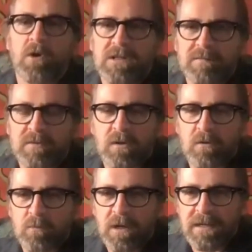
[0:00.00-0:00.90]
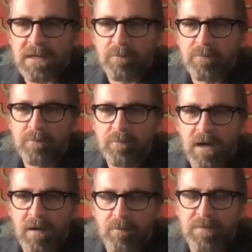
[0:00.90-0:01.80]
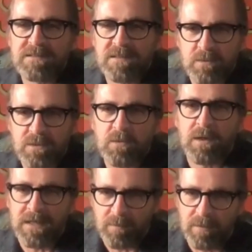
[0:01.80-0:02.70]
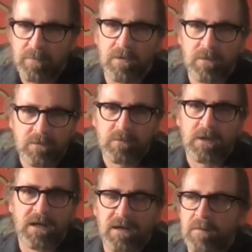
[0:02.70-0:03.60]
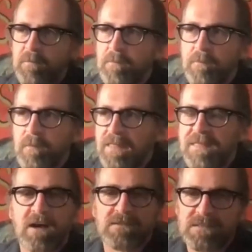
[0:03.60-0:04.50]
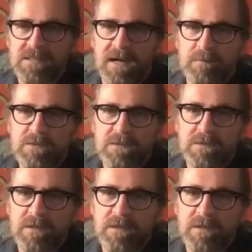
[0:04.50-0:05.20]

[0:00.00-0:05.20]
more difficult running a business with 28 people, 1,000 times.